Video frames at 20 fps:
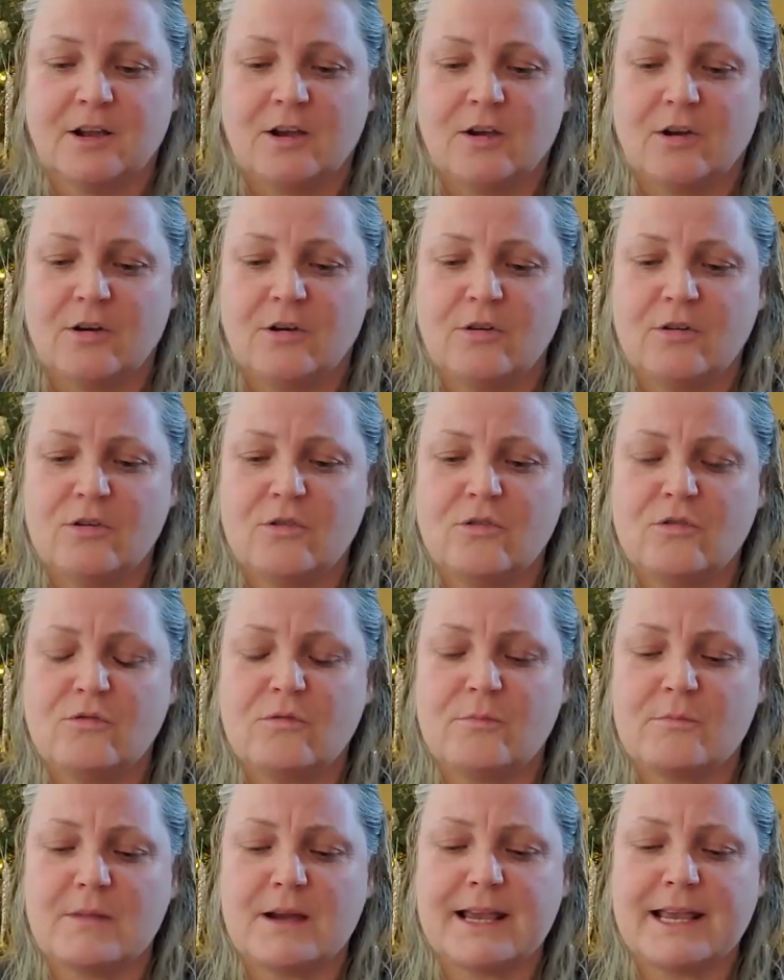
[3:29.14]
Oh
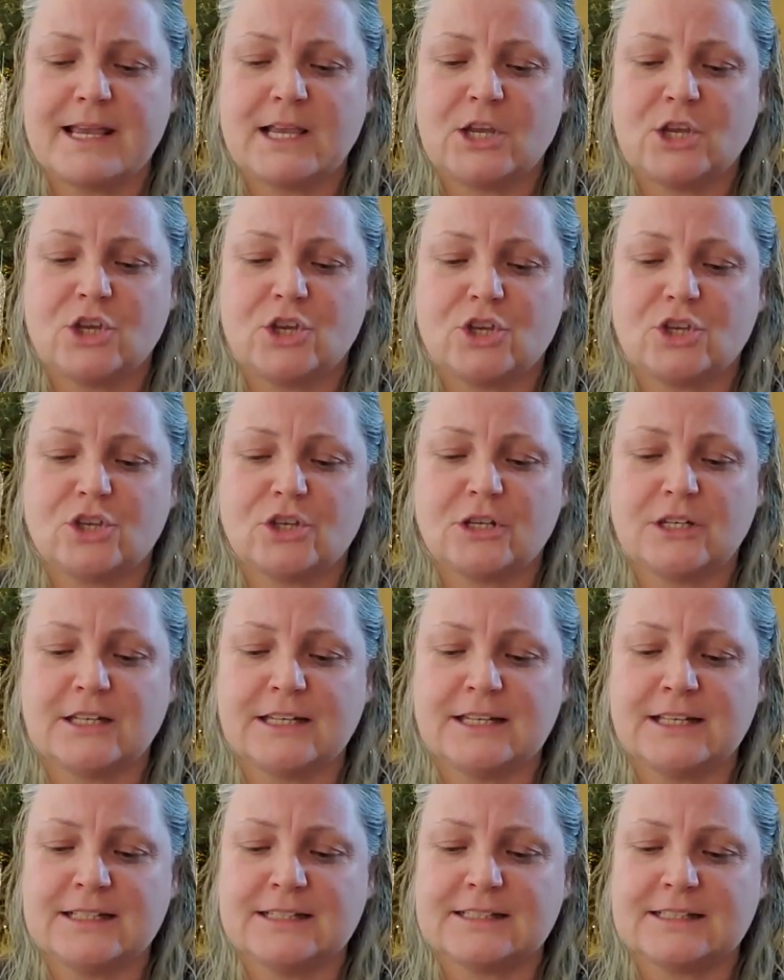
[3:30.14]
my
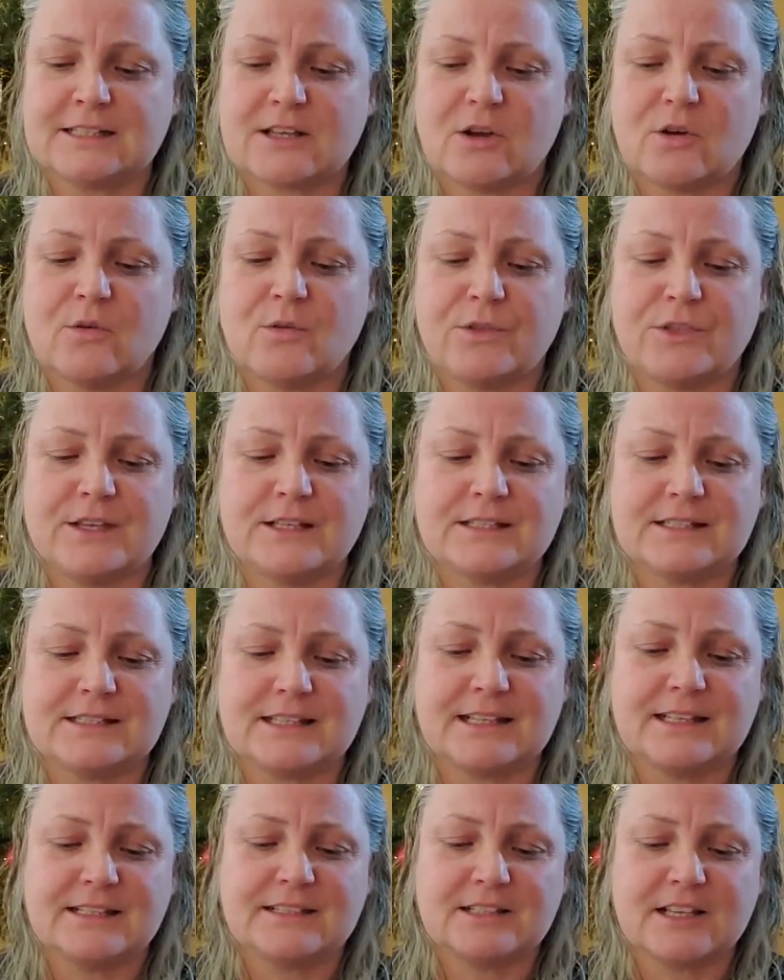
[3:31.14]
goodness. Oh, this
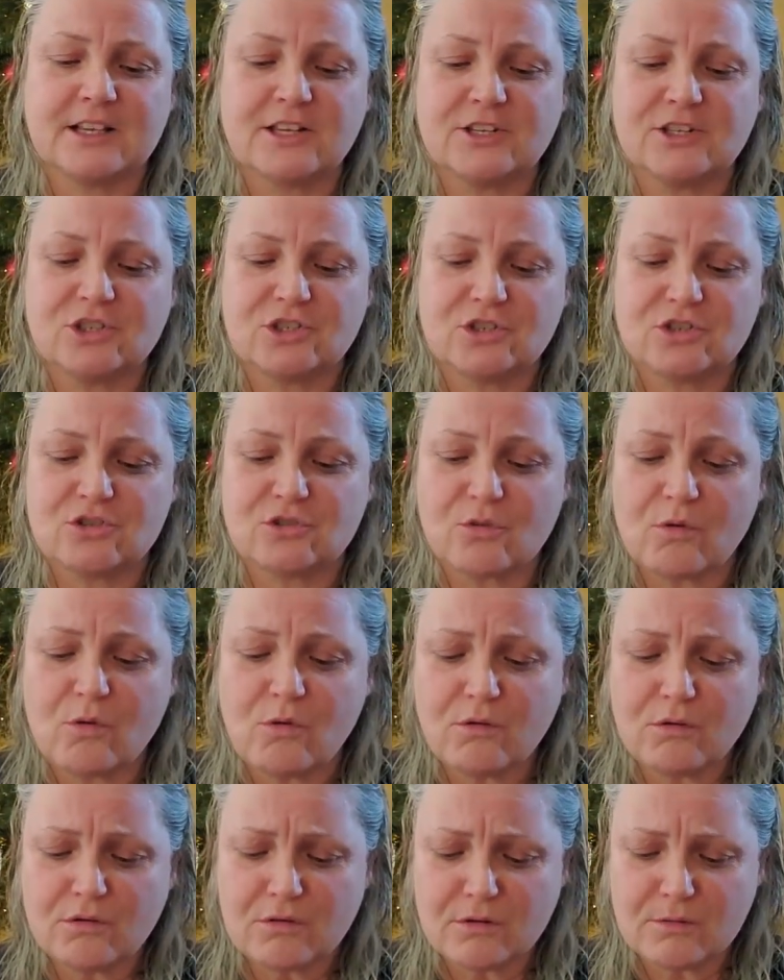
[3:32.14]
is
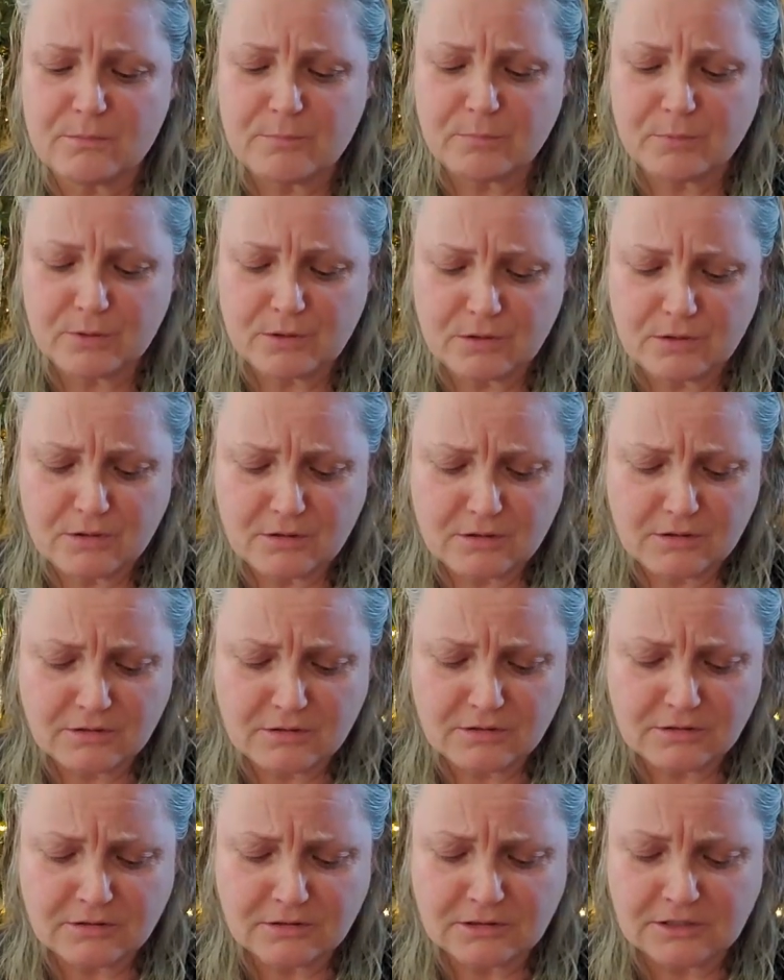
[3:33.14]

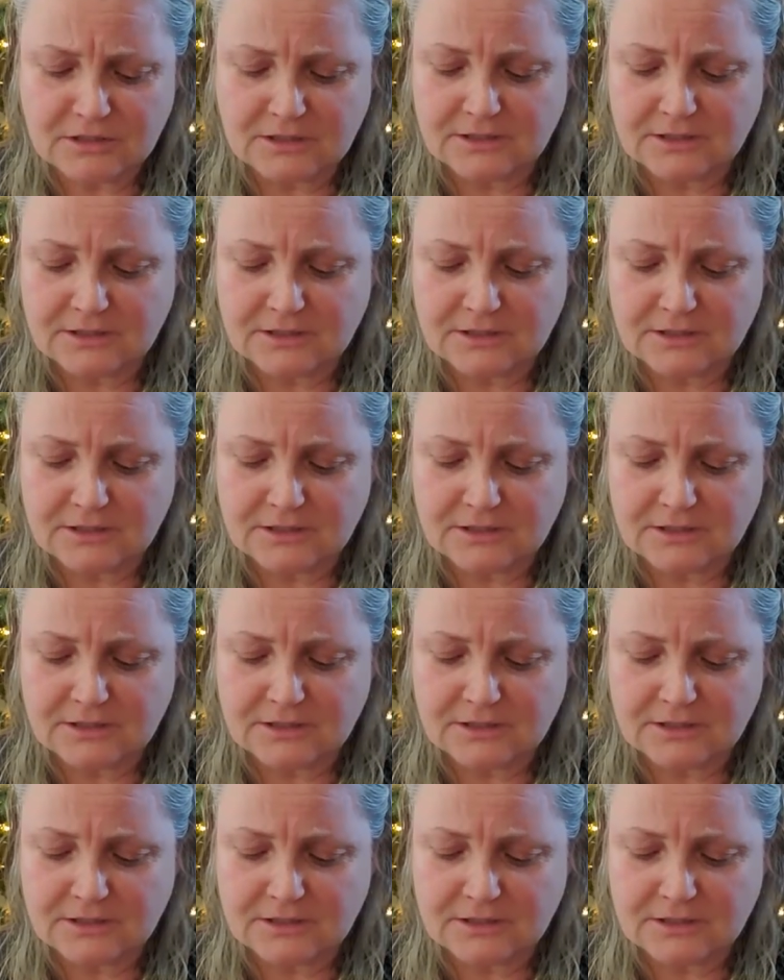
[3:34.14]
adorable.